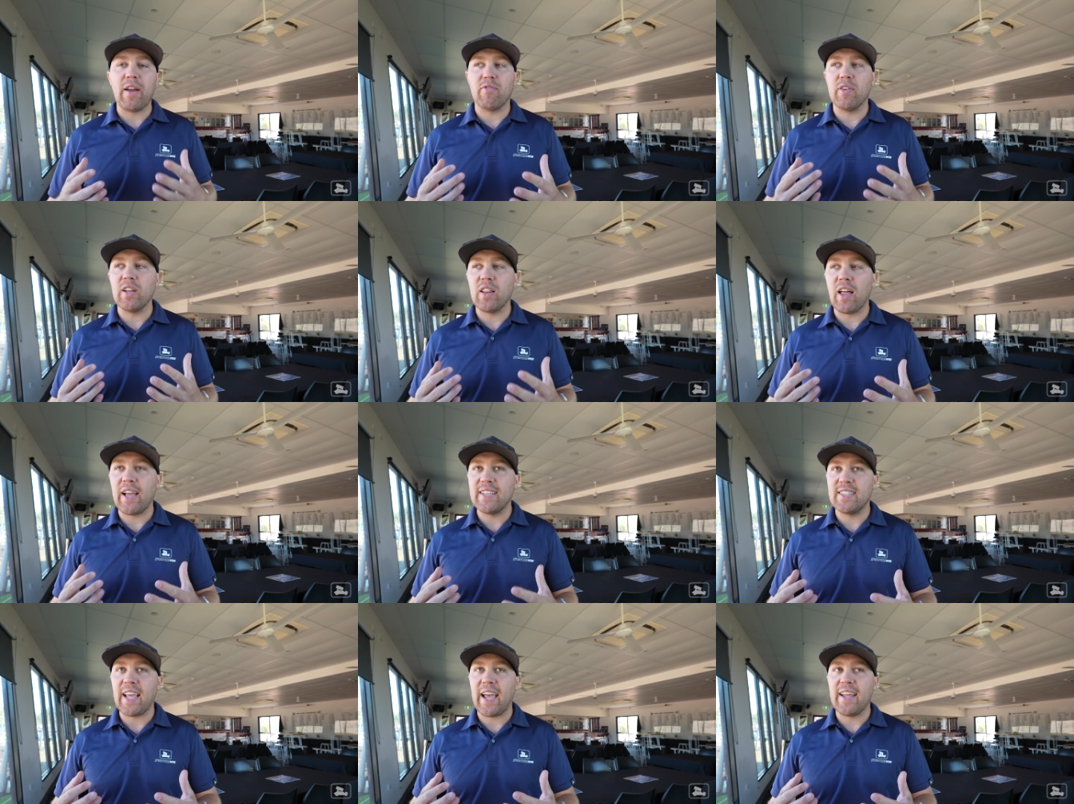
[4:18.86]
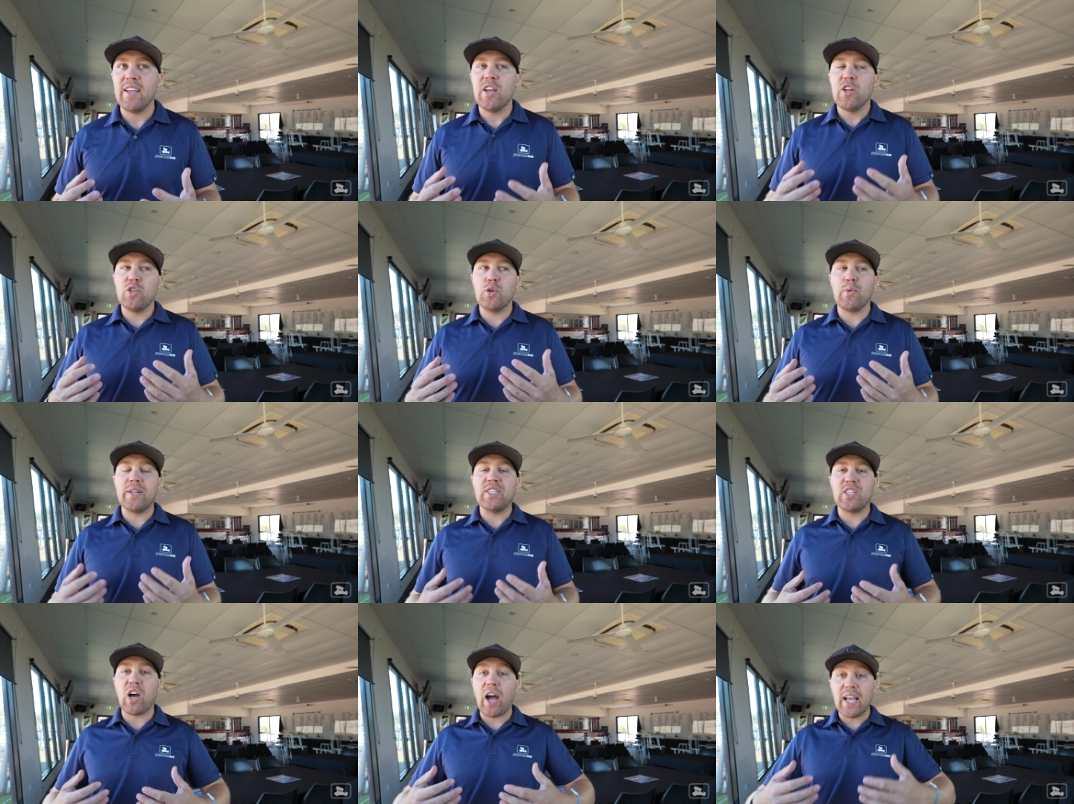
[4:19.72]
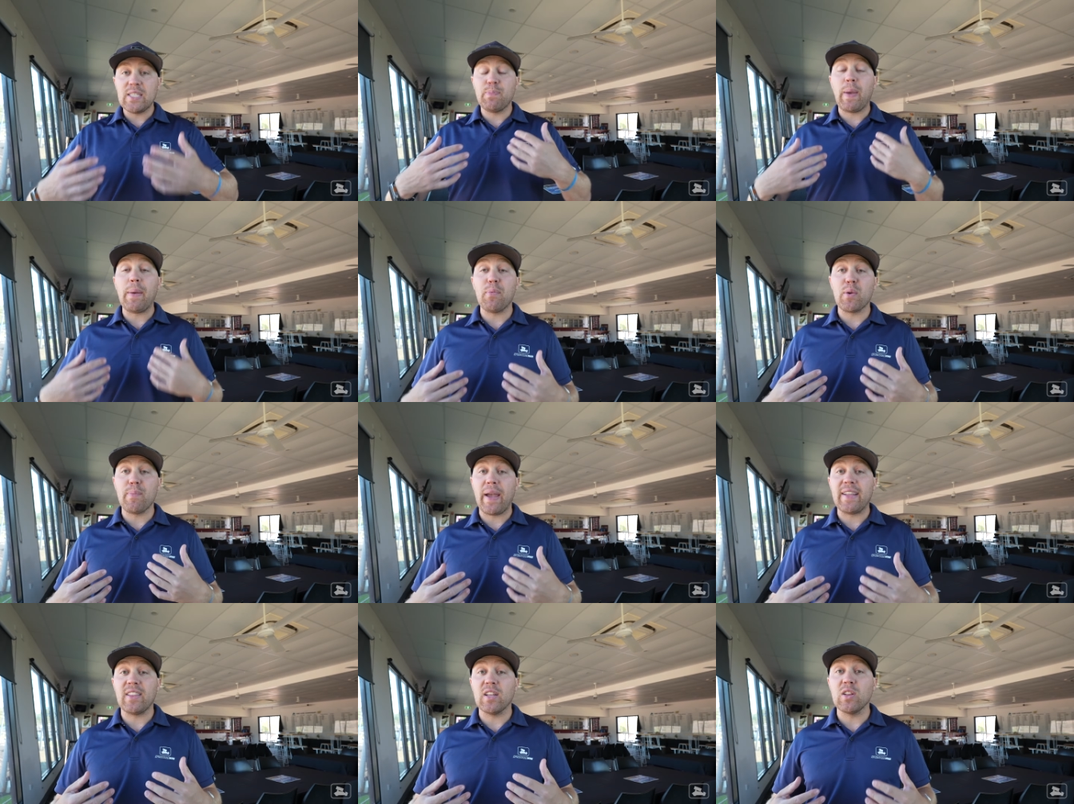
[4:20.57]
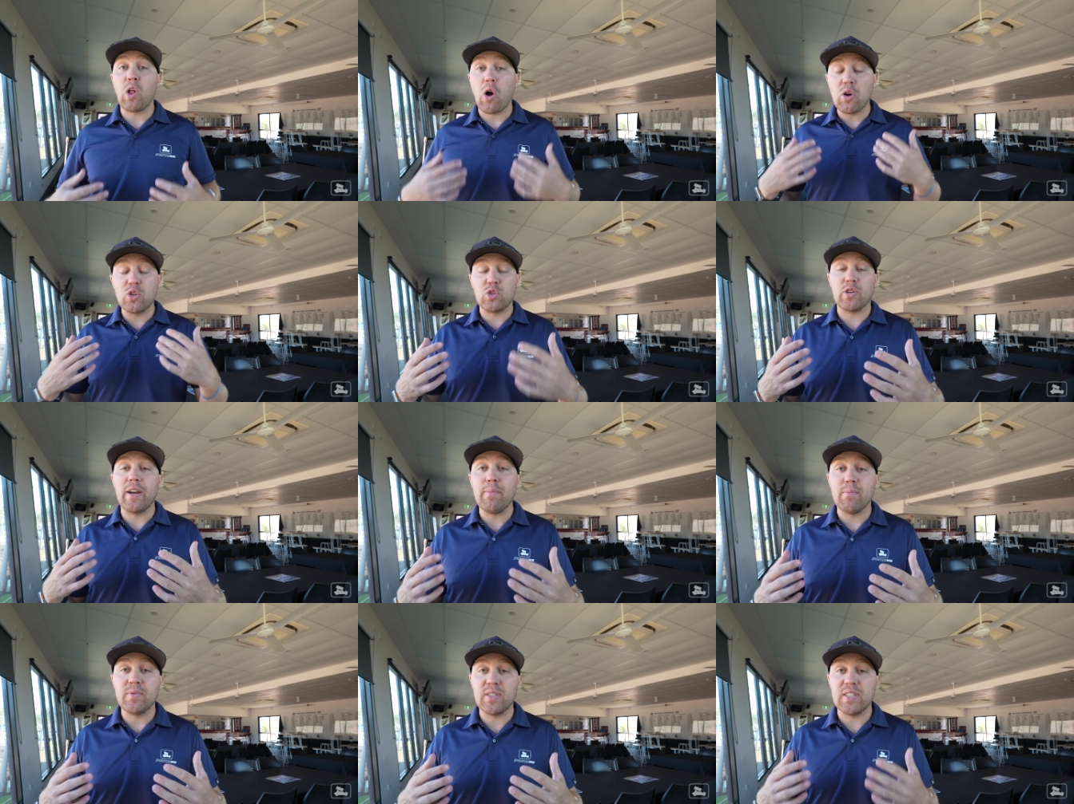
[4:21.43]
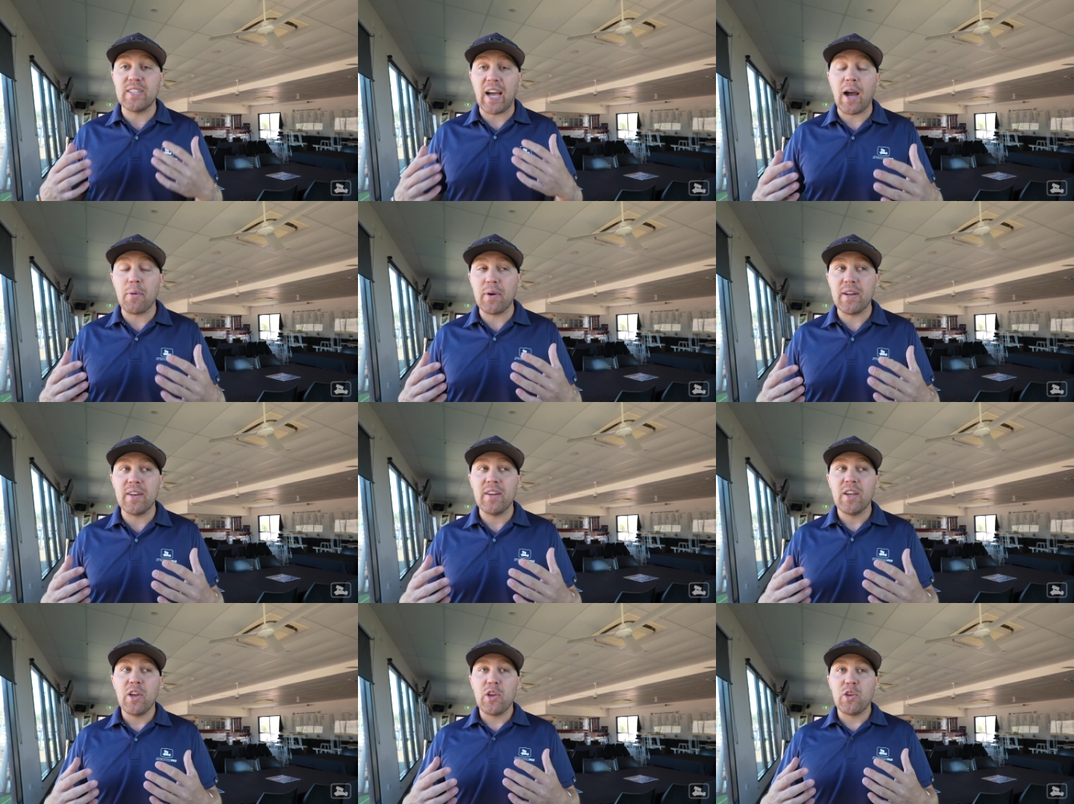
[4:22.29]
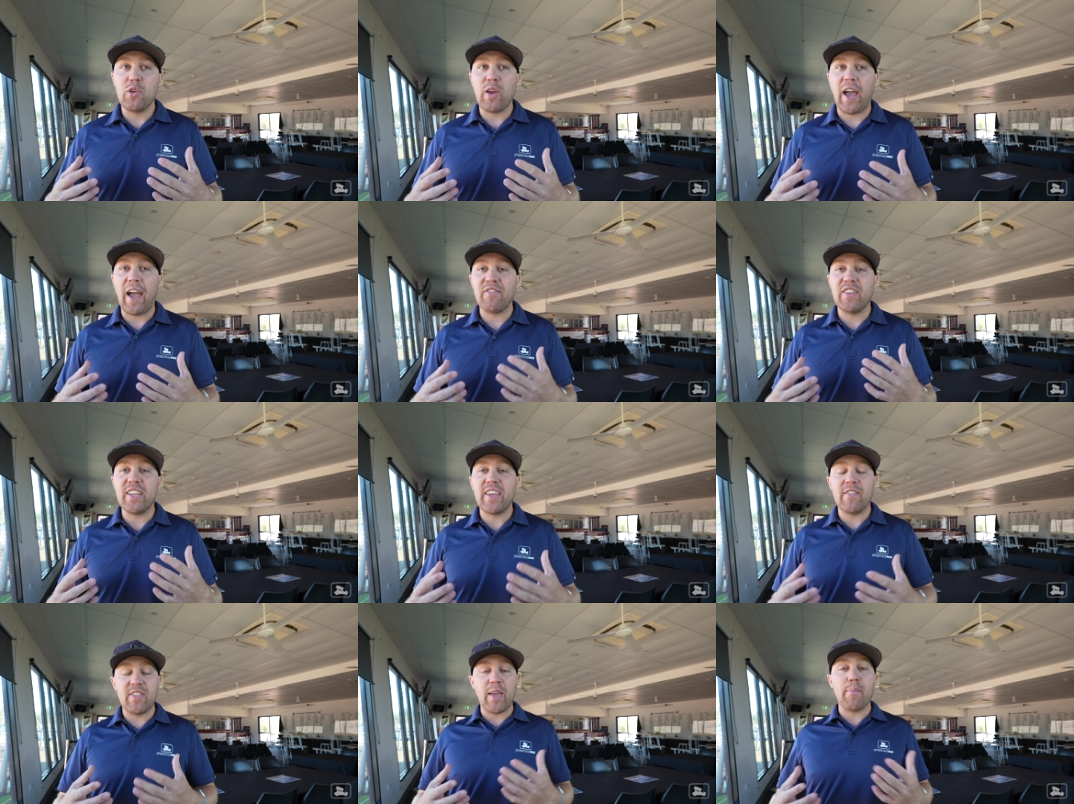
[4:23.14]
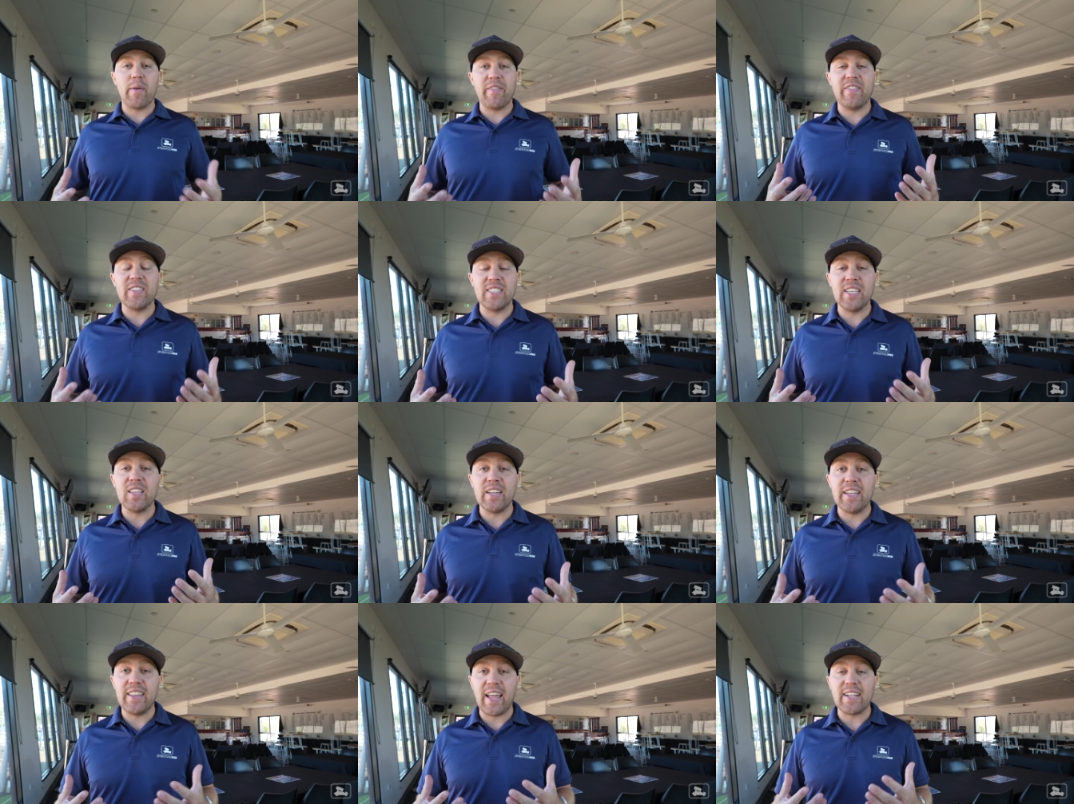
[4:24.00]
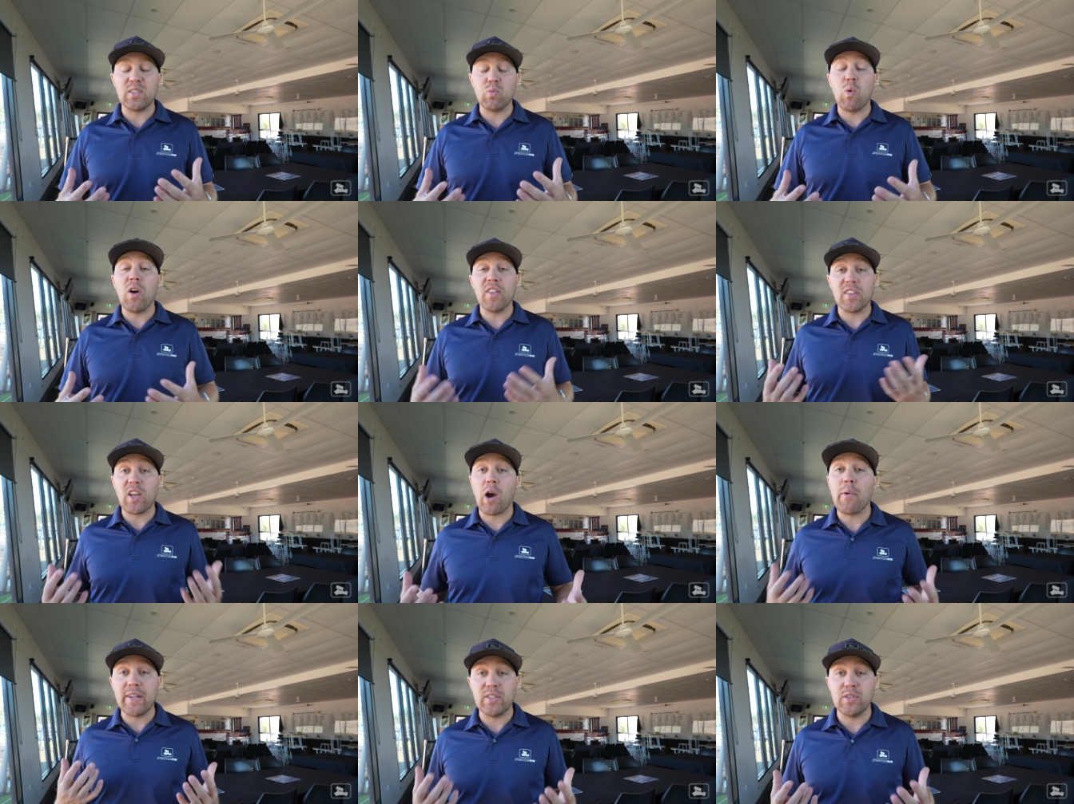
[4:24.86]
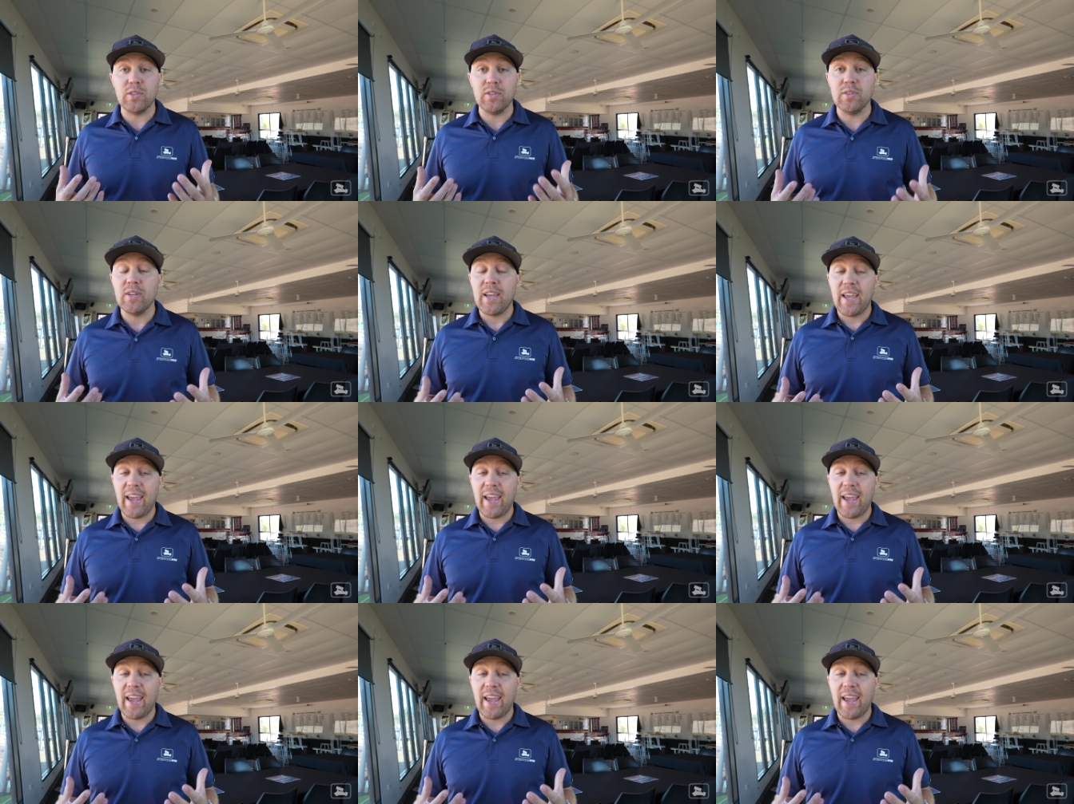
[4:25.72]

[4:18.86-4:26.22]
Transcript: have realised that to entice people to make the long trip to Darwin, you have to give them a facility that's worth going to.